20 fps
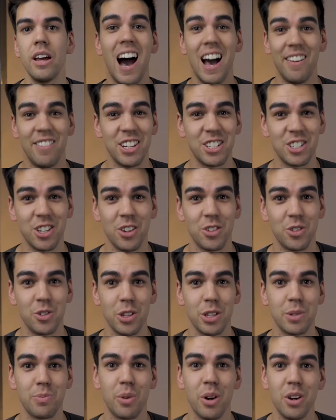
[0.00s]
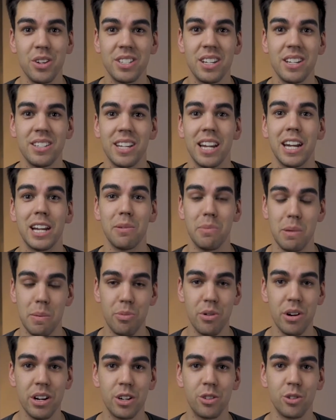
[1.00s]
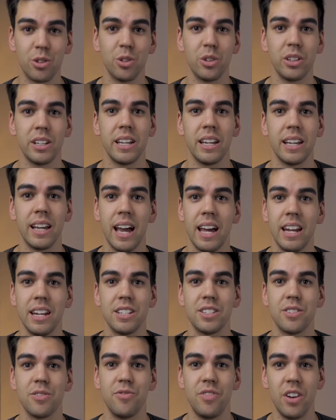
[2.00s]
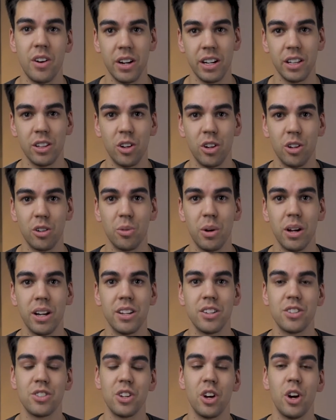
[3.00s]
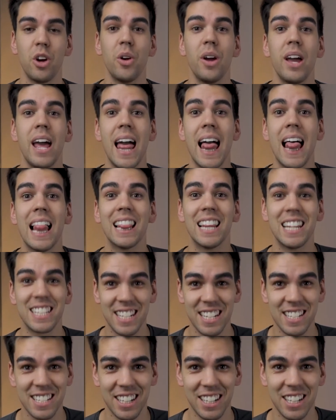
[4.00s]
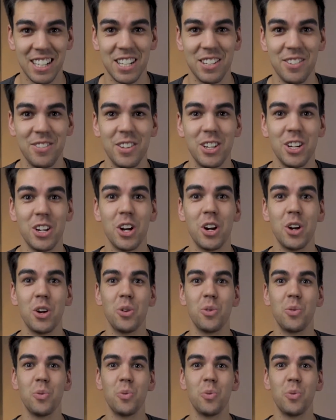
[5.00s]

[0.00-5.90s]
I've had to go through this process and it can be pretty grueling and it's a very long one. So let's get stuck into the video.